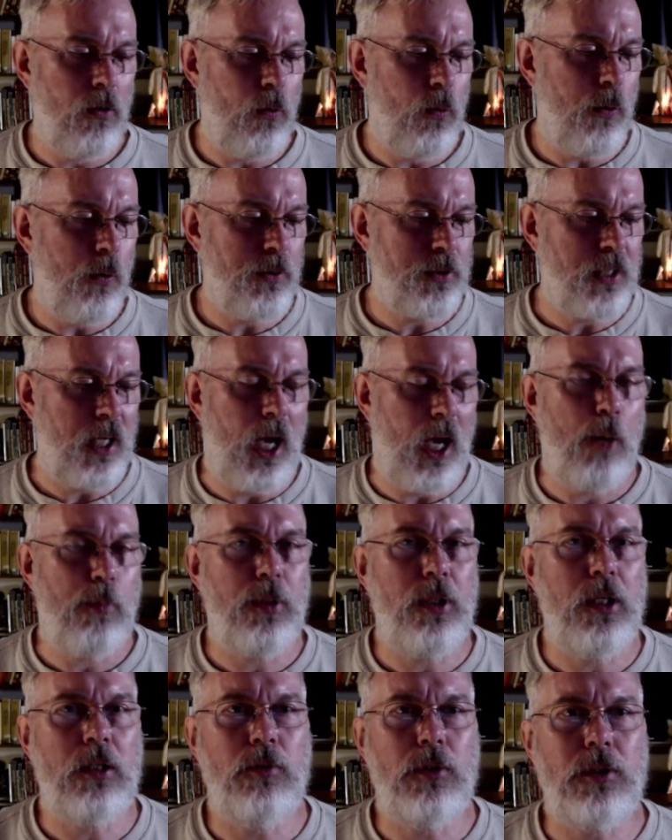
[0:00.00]
what was
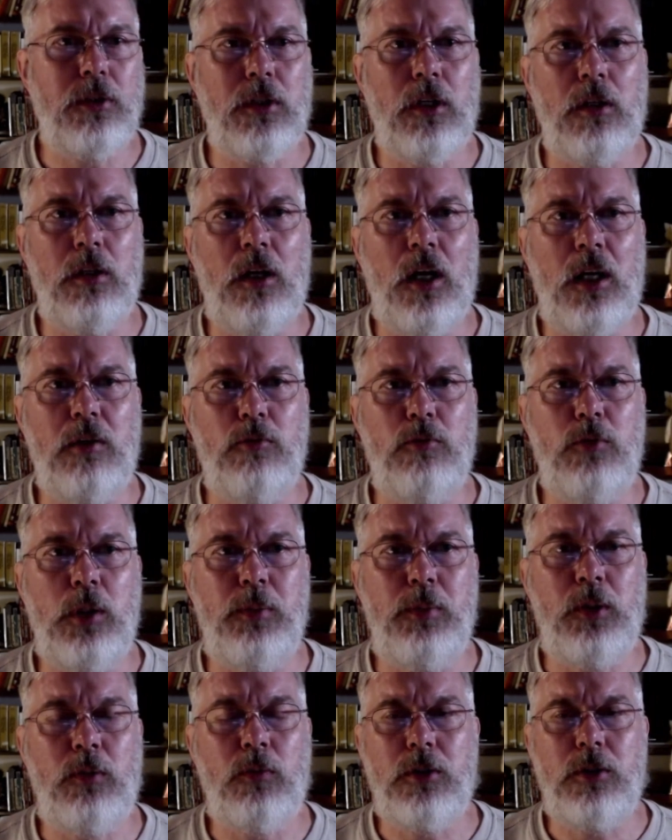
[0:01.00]
happening was a lot of
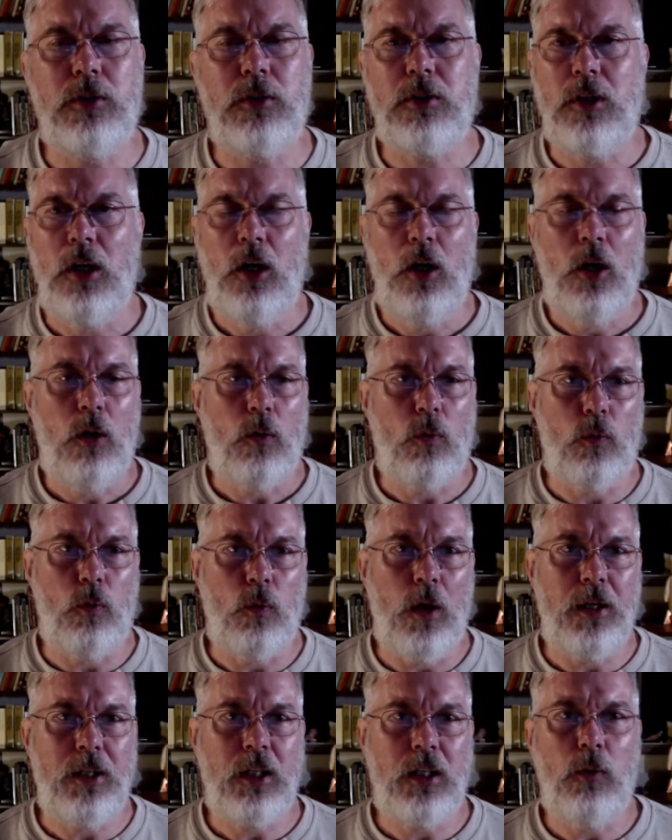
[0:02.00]
women were just
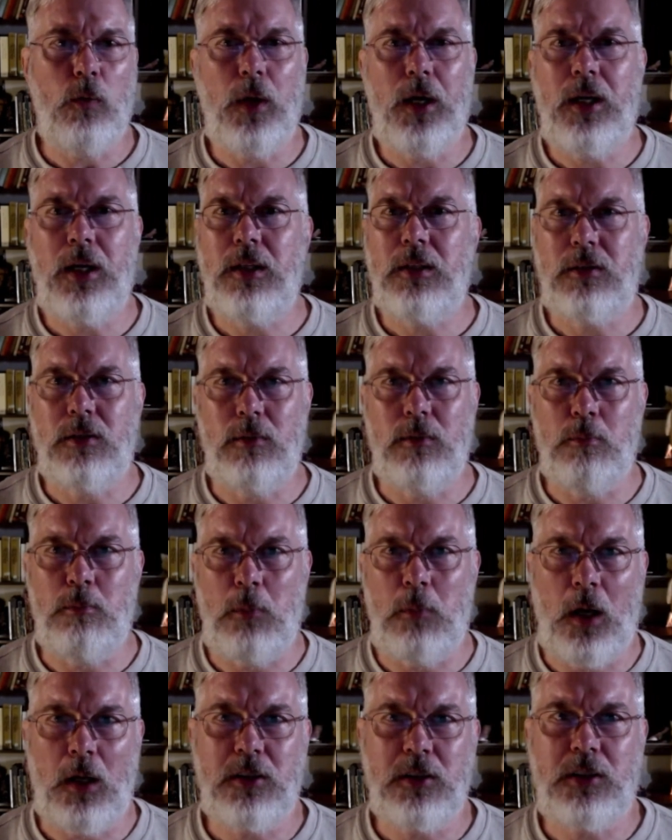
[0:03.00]
running away to
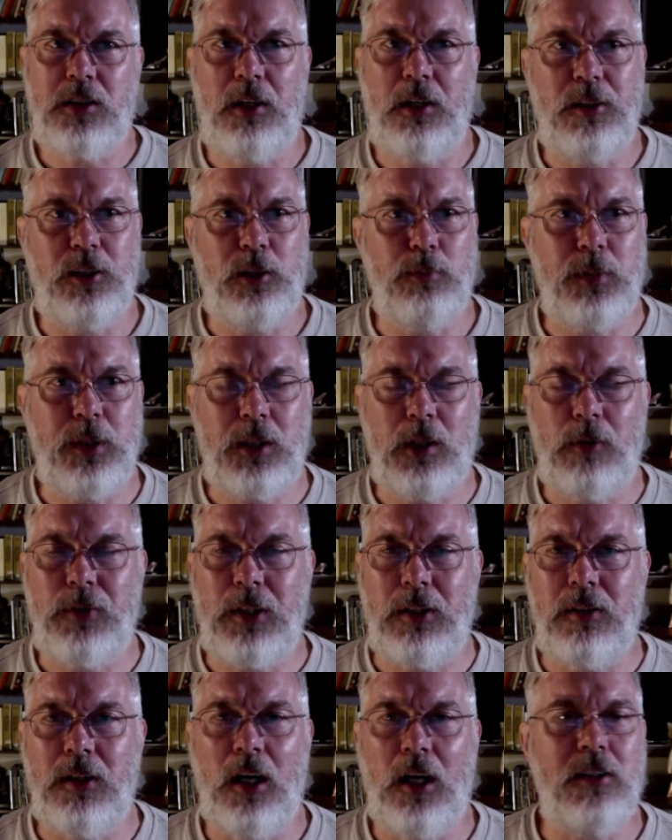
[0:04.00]
monasteries and
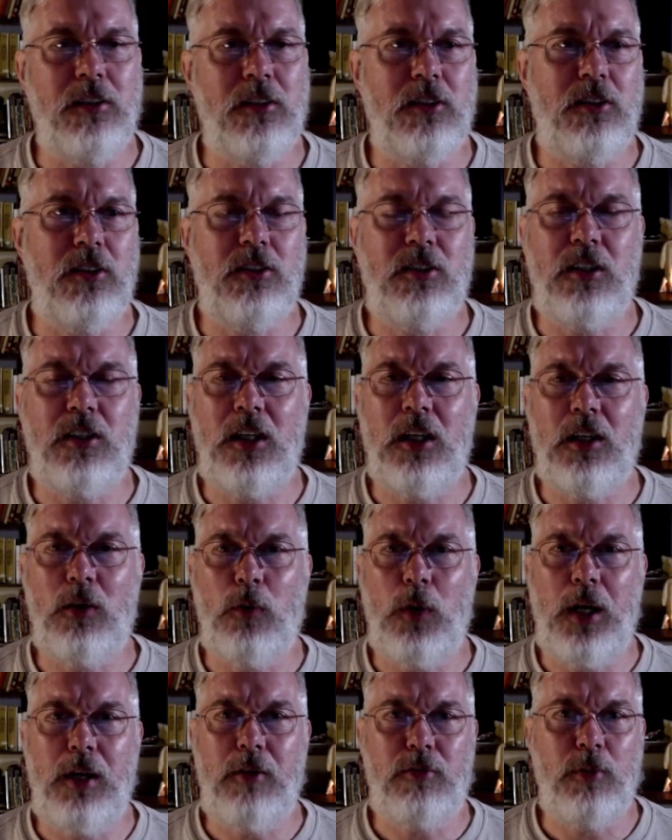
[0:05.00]
becoming nuns just to get
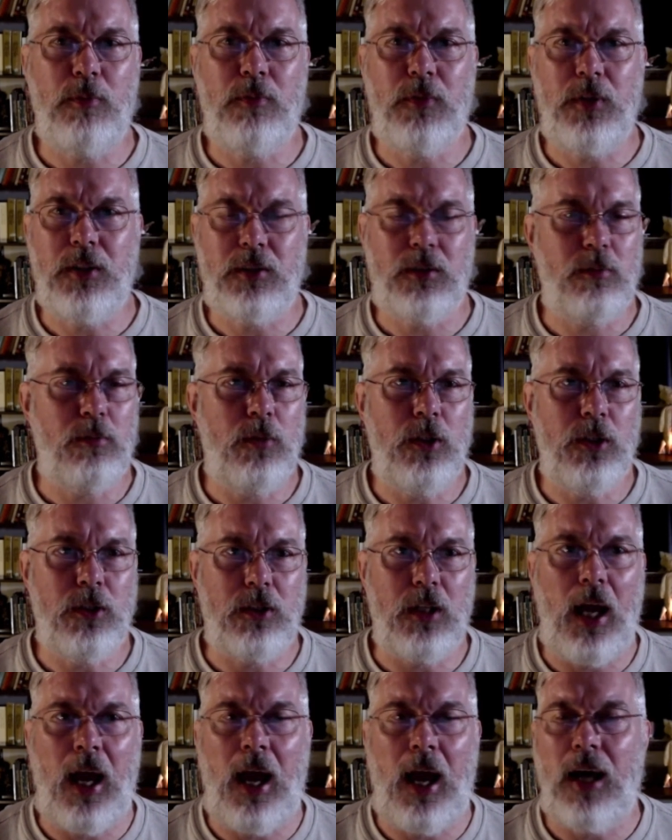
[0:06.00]
away from this
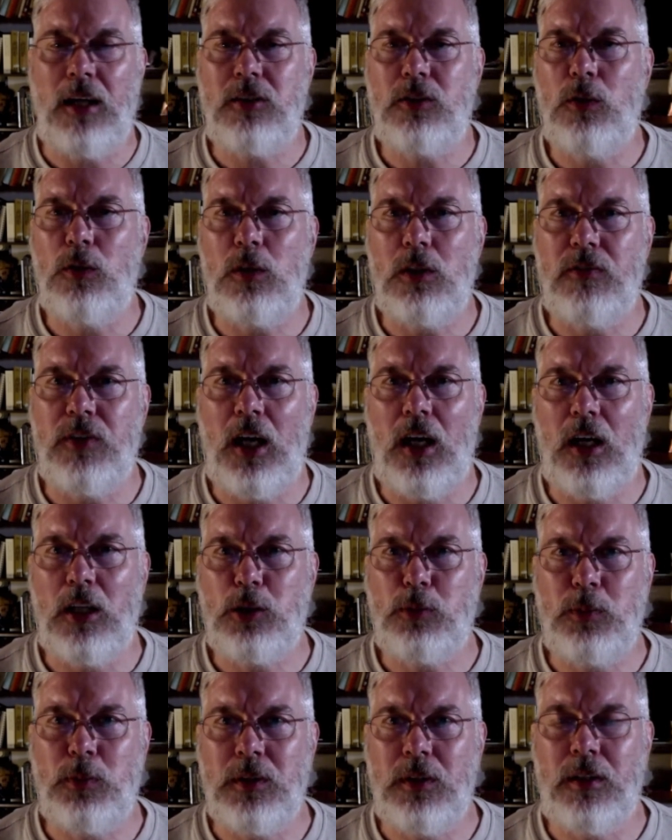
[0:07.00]
asshole of a
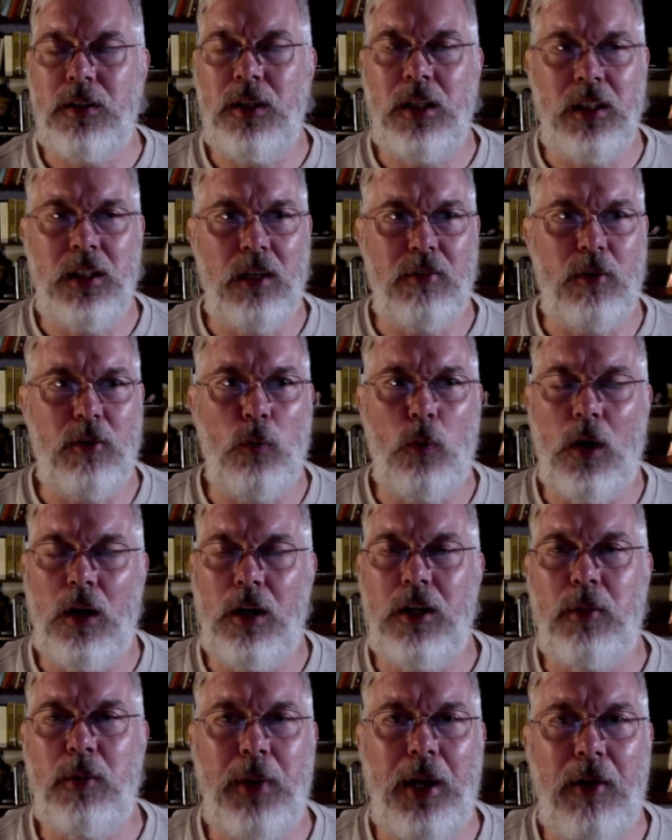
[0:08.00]
husband that they never wanted
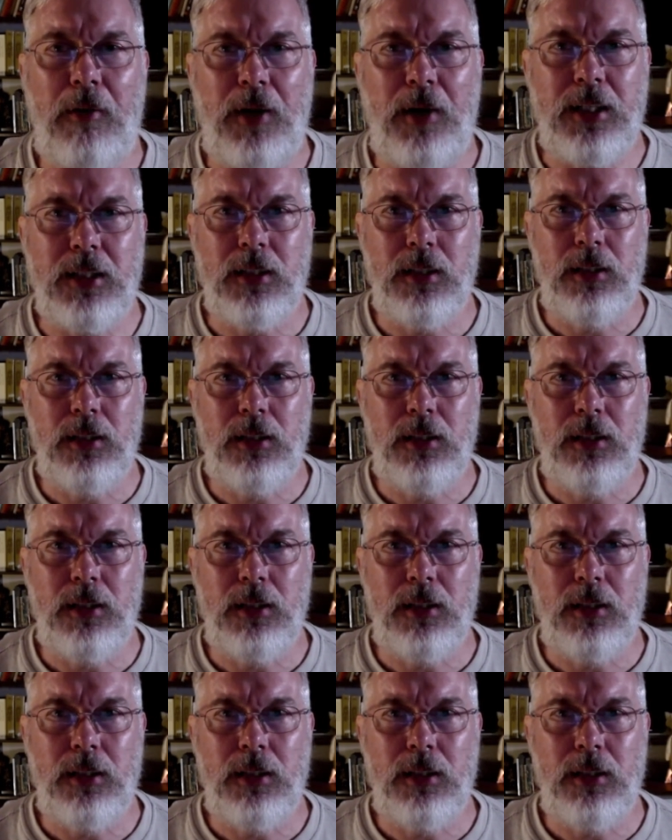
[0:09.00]
to marry.